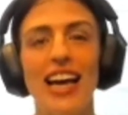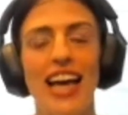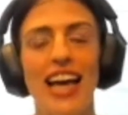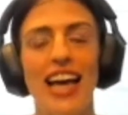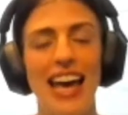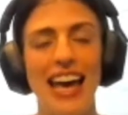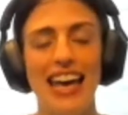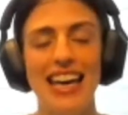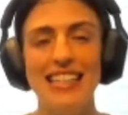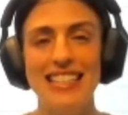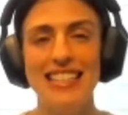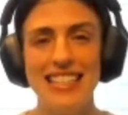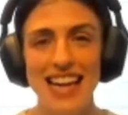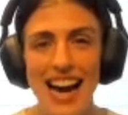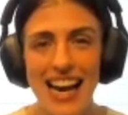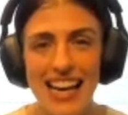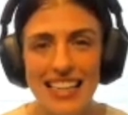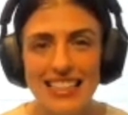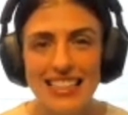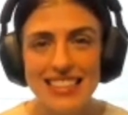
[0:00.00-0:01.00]
a
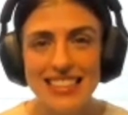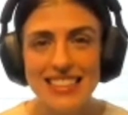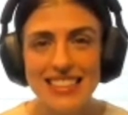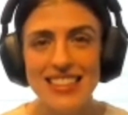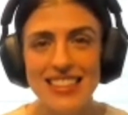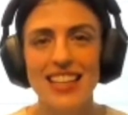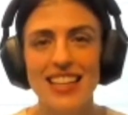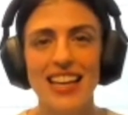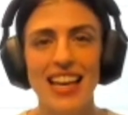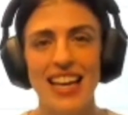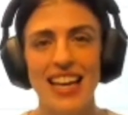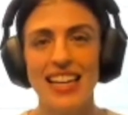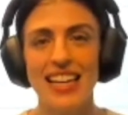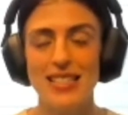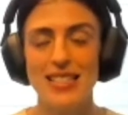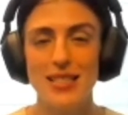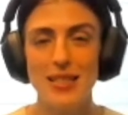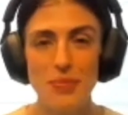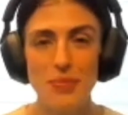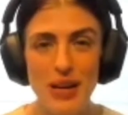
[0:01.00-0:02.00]
dice, a
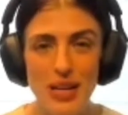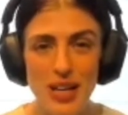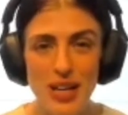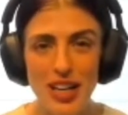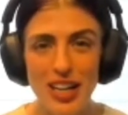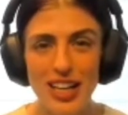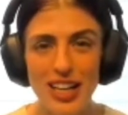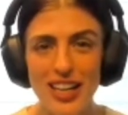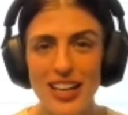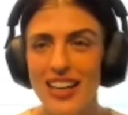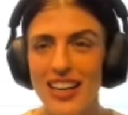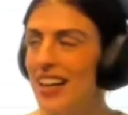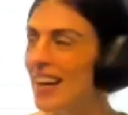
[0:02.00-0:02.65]
spinner,